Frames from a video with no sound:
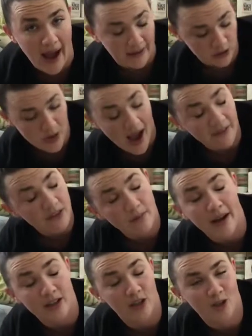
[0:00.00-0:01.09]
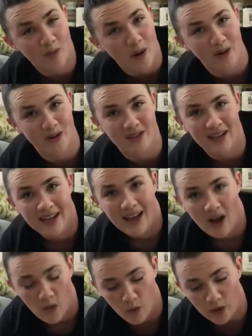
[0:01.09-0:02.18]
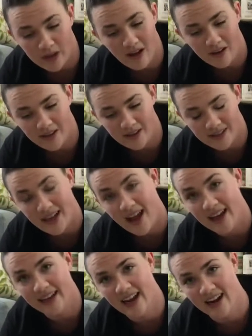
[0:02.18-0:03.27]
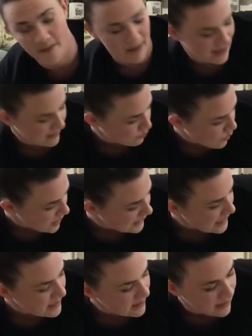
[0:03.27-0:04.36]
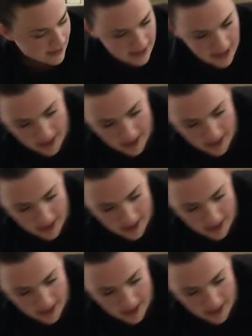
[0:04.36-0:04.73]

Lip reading: So you have to imagine that your partner's rolling onto their side, and my one knee is going to slide